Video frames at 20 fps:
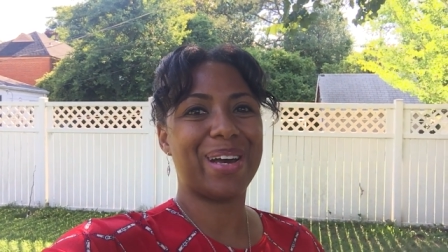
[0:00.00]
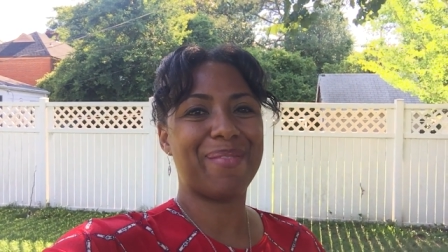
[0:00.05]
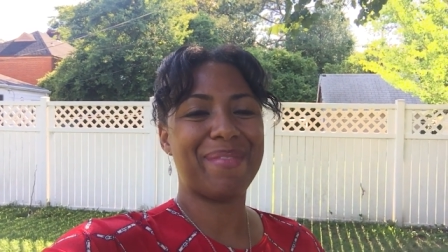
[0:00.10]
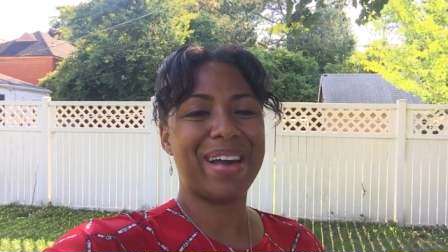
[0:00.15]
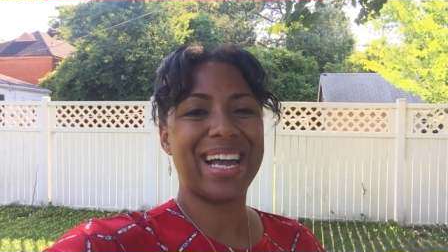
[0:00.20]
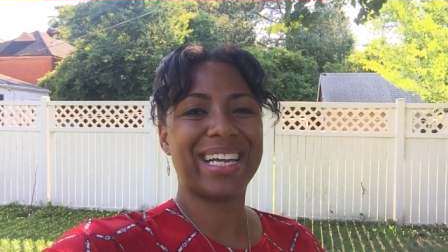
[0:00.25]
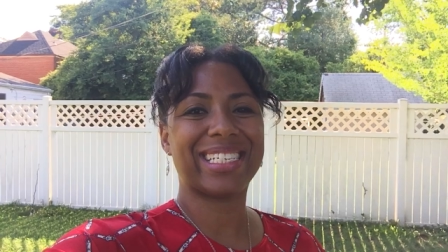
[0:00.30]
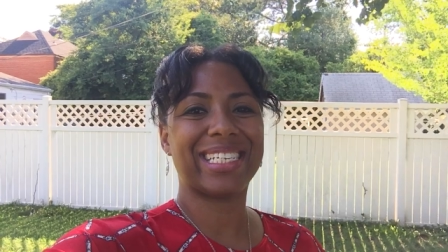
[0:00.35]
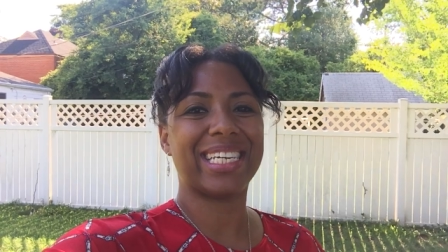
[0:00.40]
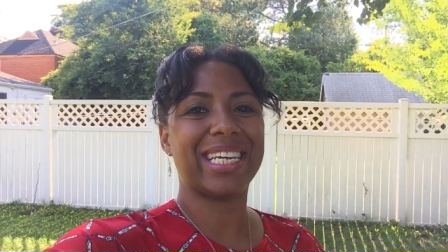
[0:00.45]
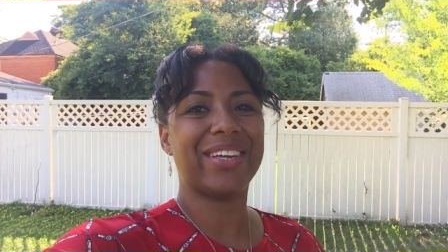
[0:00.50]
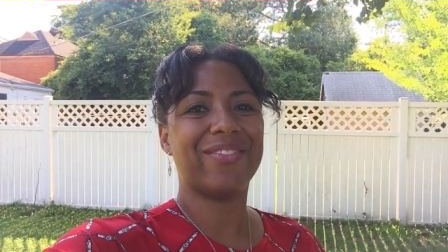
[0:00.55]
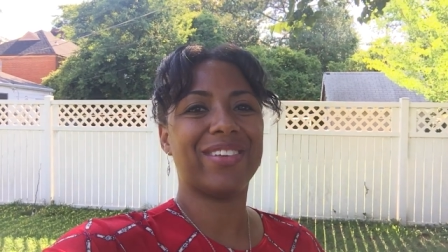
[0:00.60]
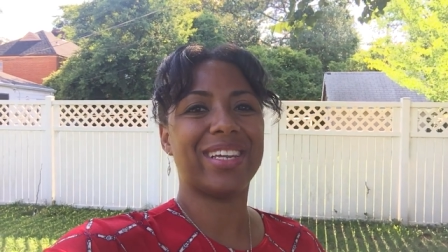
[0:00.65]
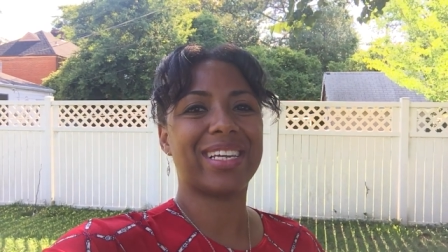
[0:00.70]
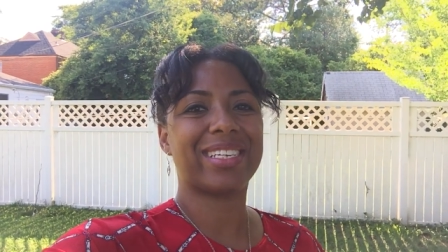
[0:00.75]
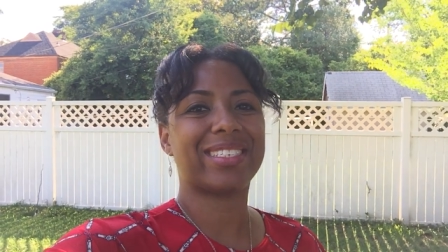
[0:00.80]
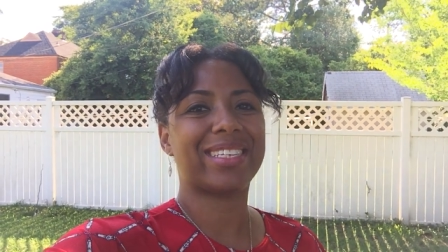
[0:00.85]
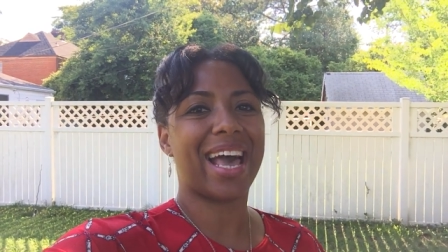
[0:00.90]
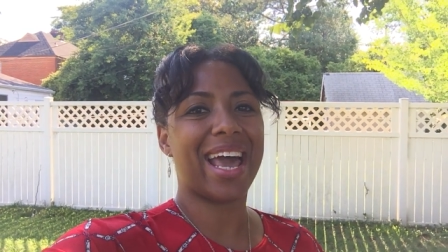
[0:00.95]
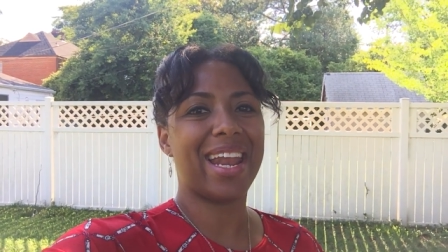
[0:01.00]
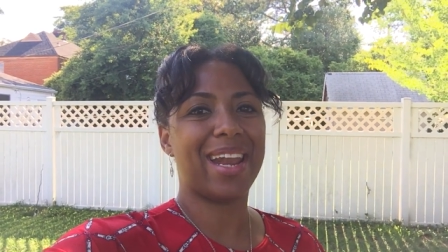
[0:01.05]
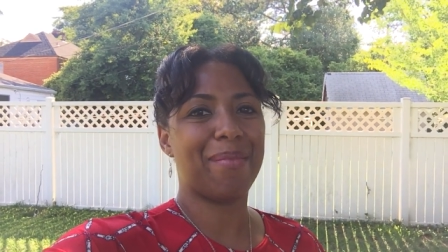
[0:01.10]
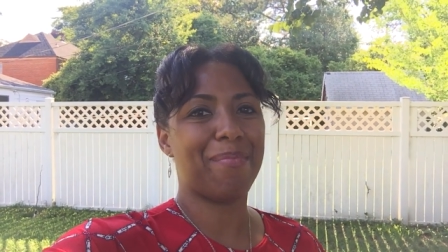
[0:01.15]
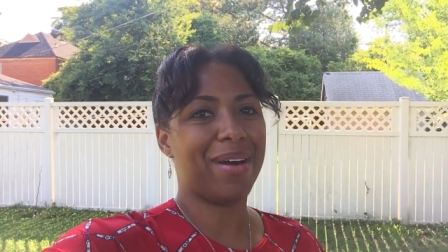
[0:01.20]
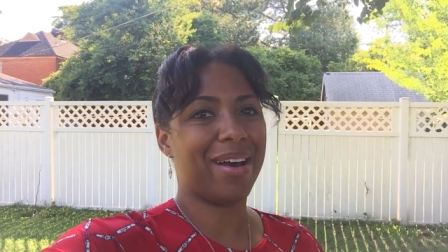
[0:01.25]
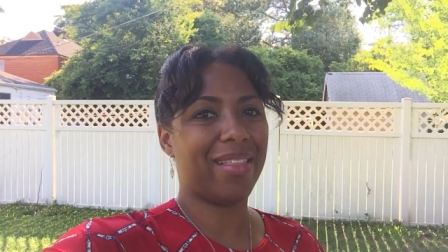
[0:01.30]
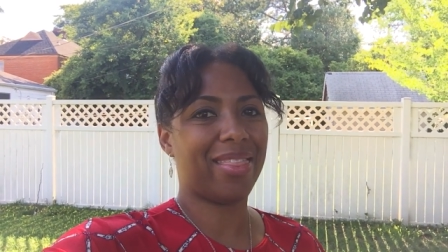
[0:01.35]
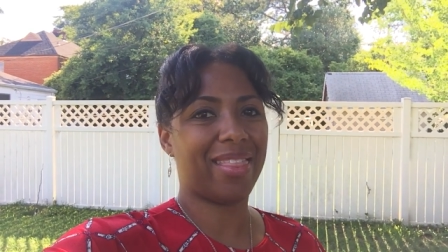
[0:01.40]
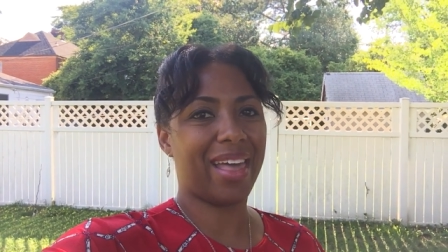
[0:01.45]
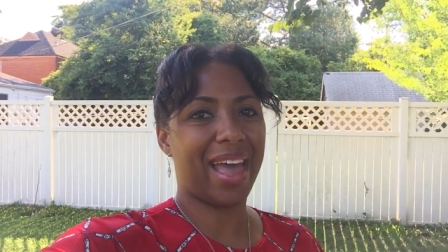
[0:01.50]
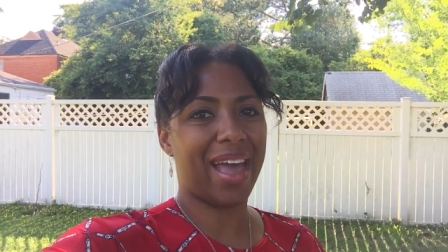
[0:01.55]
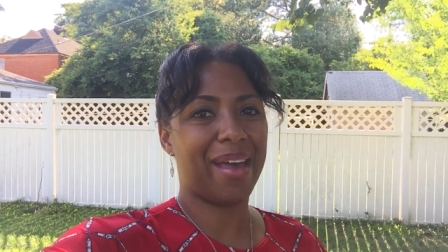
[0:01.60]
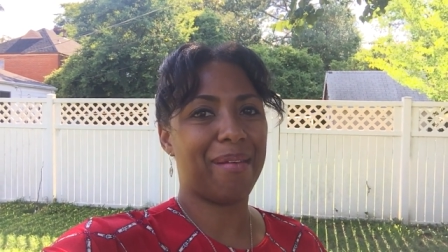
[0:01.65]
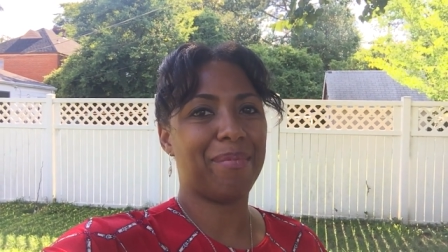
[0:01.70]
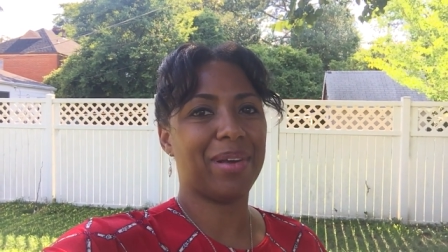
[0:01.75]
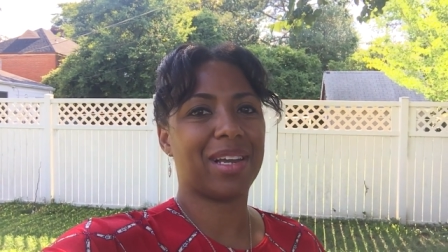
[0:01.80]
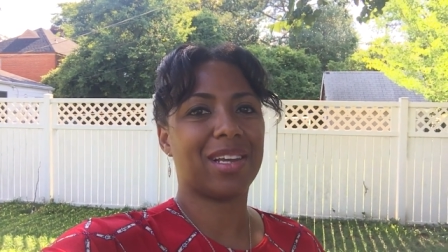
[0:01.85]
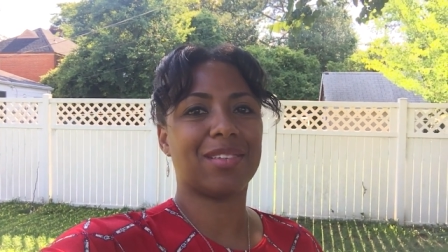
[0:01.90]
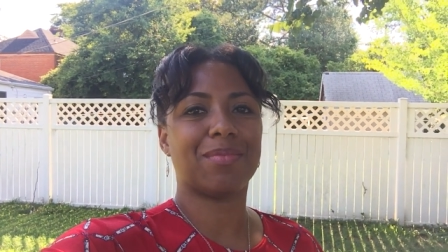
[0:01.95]
I'm actually even excited about
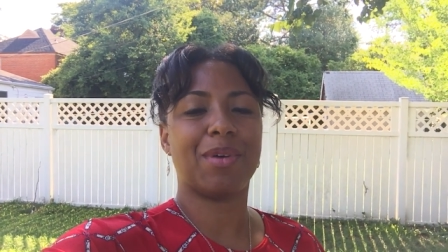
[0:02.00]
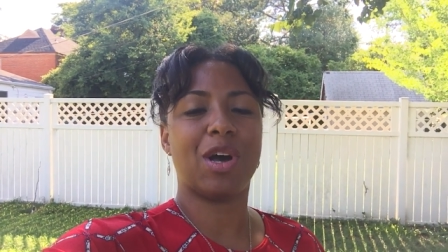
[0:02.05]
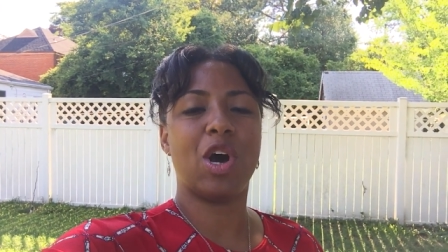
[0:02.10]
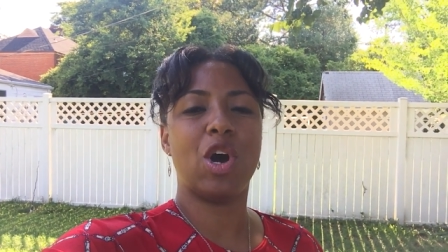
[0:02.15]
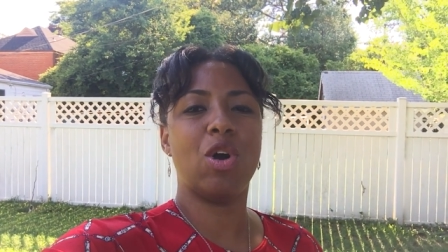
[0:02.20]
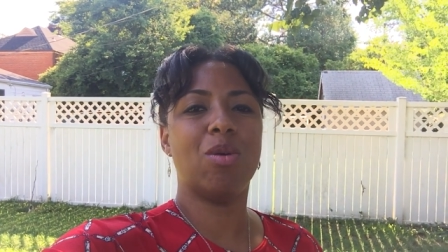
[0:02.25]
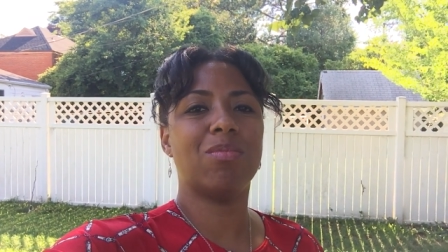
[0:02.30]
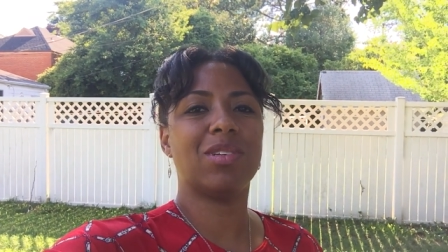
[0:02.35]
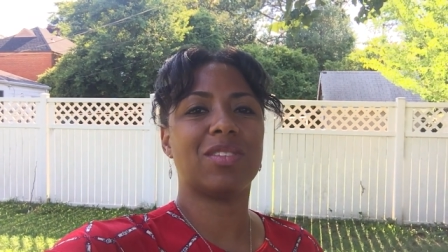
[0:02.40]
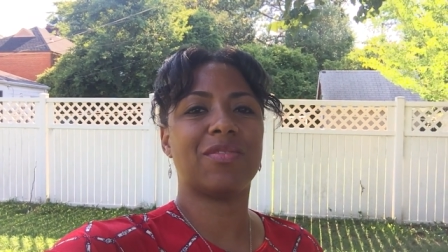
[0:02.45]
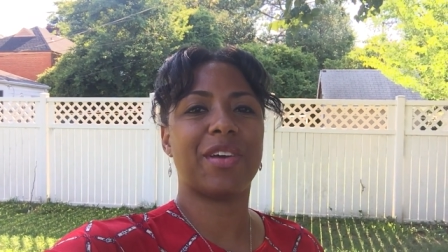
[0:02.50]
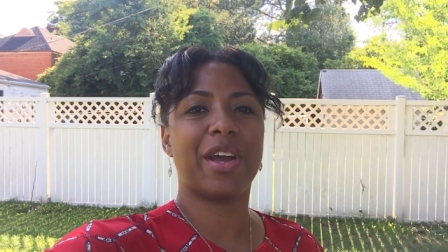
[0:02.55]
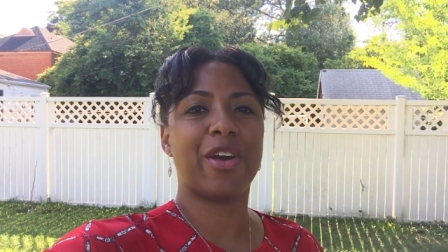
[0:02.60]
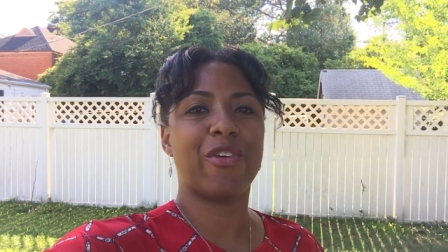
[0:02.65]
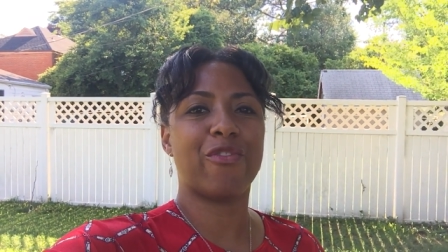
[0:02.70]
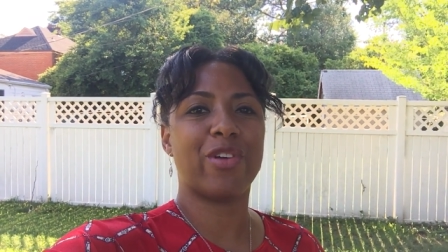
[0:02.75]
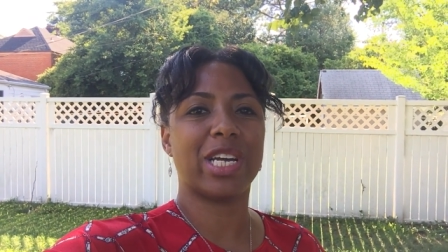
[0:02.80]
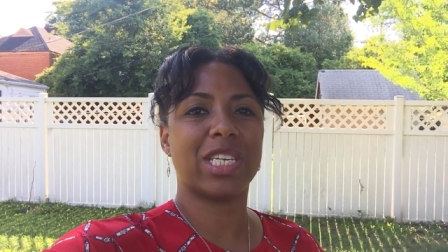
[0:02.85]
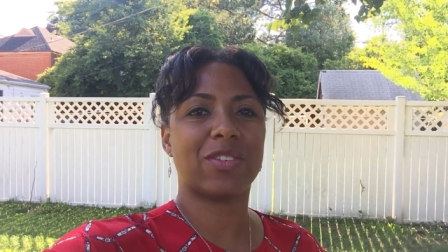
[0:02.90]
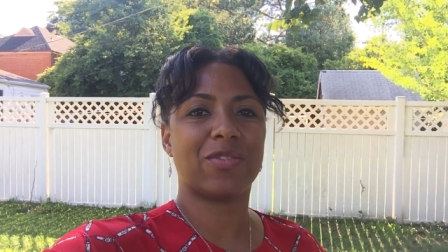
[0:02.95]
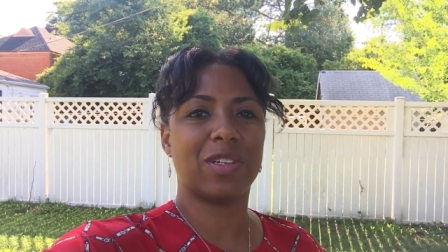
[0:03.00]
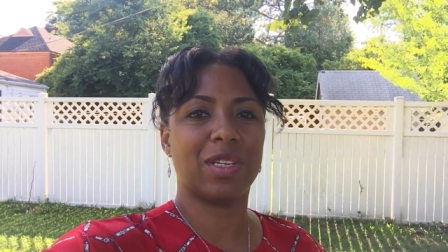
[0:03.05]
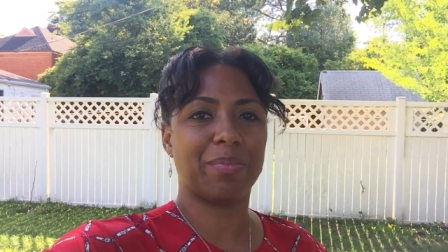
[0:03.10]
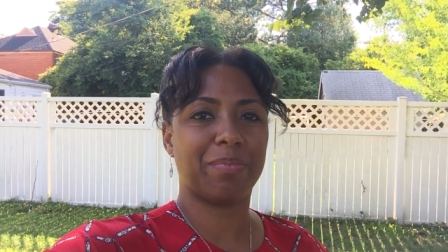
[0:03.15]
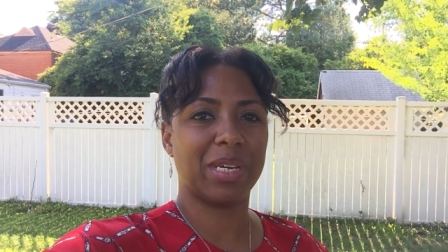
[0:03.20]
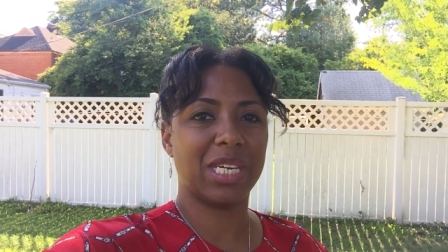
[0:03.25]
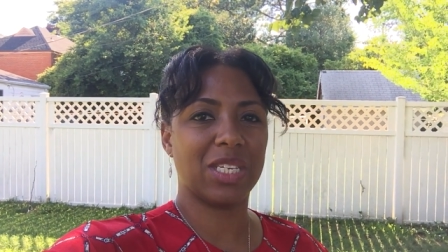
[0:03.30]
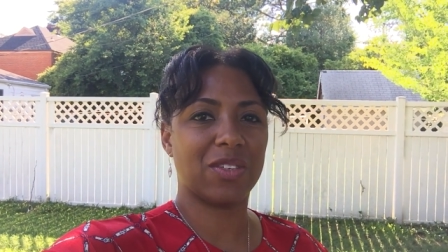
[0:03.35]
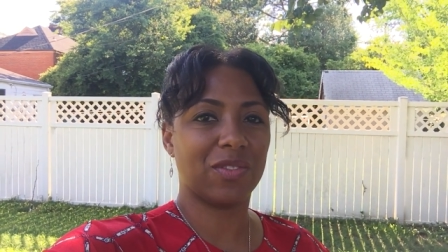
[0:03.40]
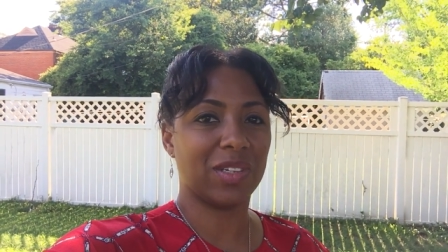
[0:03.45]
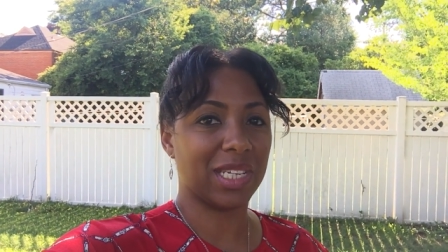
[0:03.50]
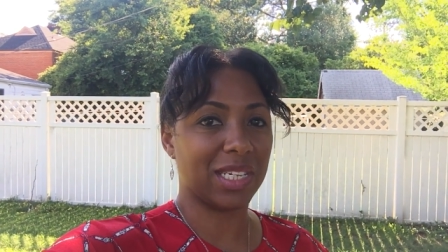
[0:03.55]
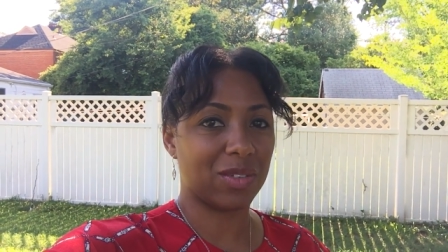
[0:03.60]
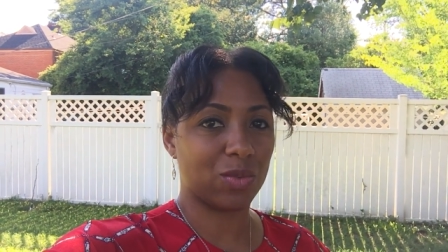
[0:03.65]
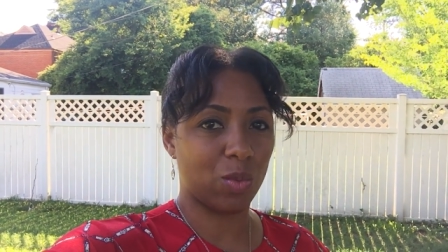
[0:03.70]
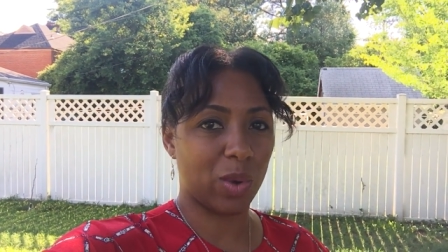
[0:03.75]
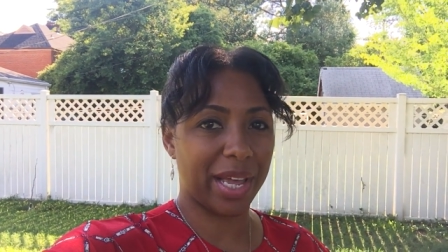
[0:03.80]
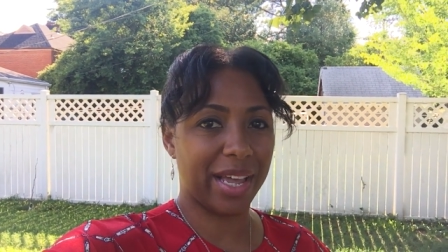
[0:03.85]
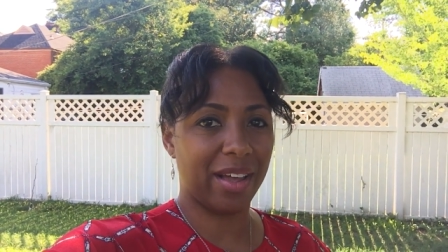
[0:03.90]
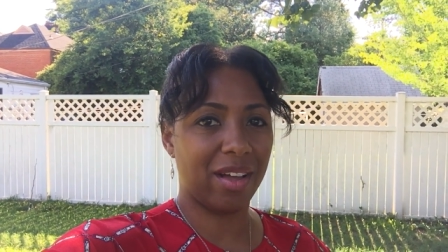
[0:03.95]
that because my home is very restful and peaceful
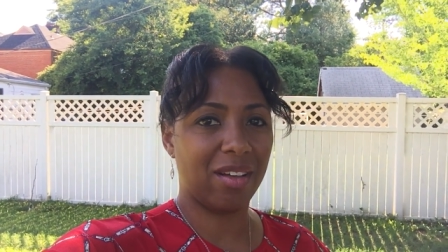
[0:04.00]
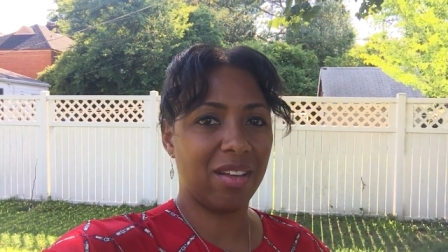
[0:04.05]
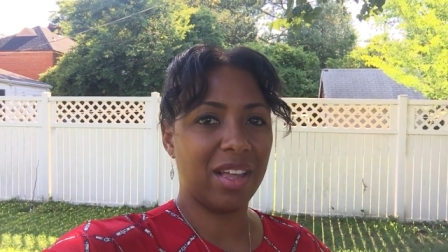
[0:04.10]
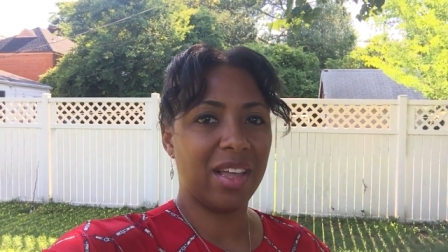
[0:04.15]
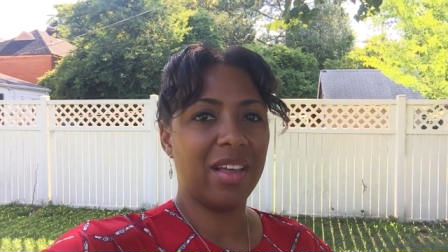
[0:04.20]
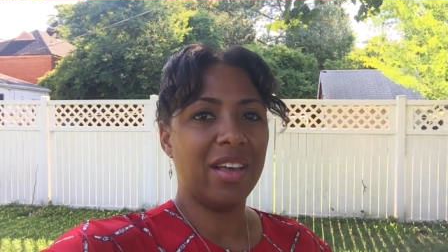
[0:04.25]
as well.